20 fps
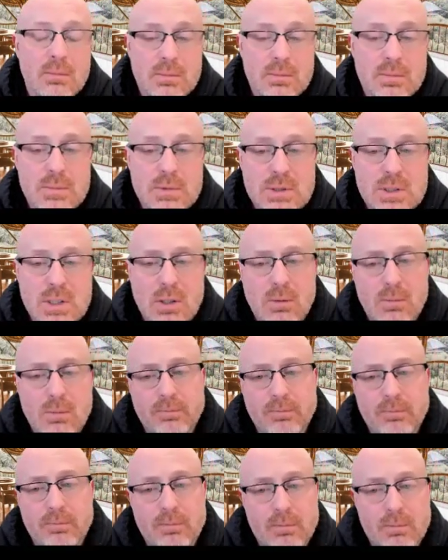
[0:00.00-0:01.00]

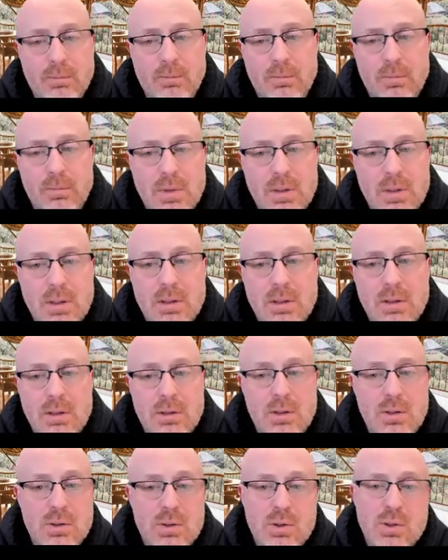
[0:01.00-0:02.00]
So
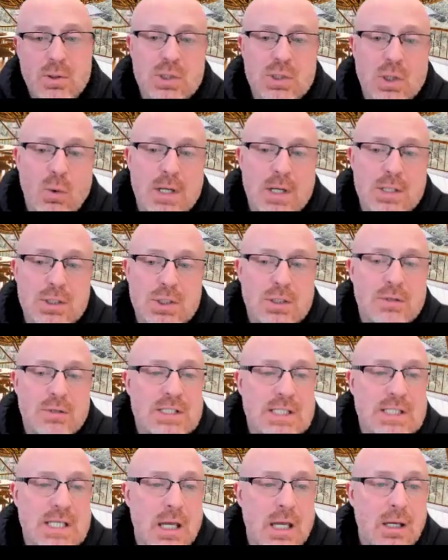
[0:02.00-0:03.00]
there's a question of
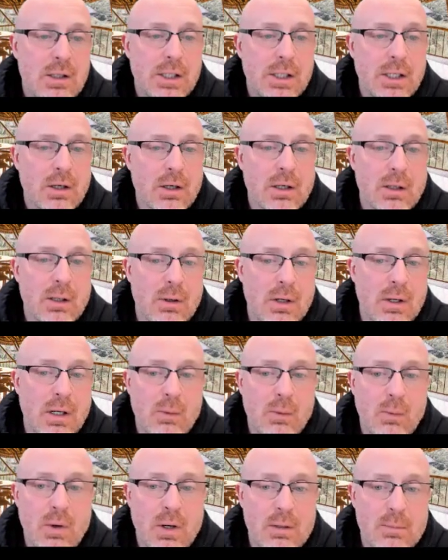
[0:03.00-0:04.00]
scale here, and I
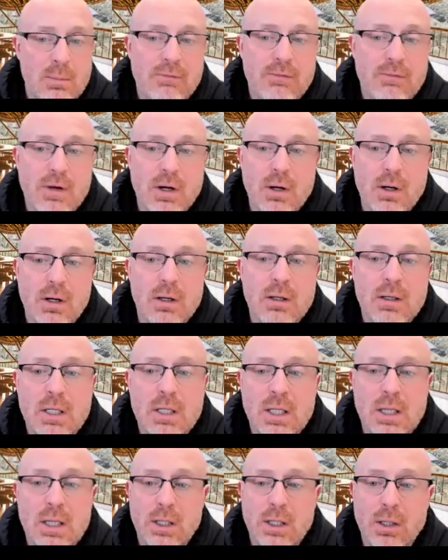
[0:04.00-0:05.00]
want to be very
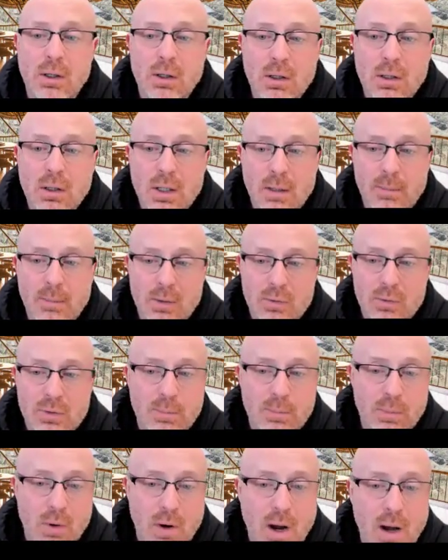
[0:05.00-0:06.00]
clear about the
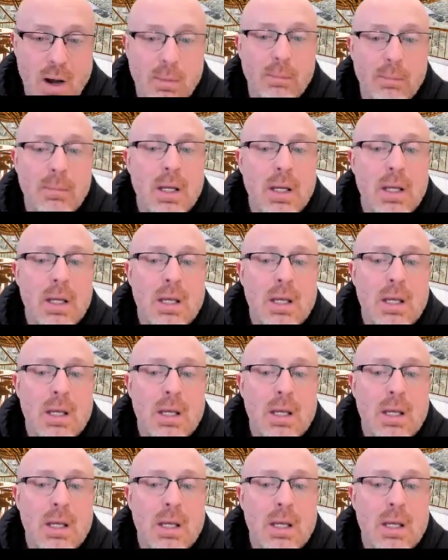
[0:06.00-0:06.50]
problem.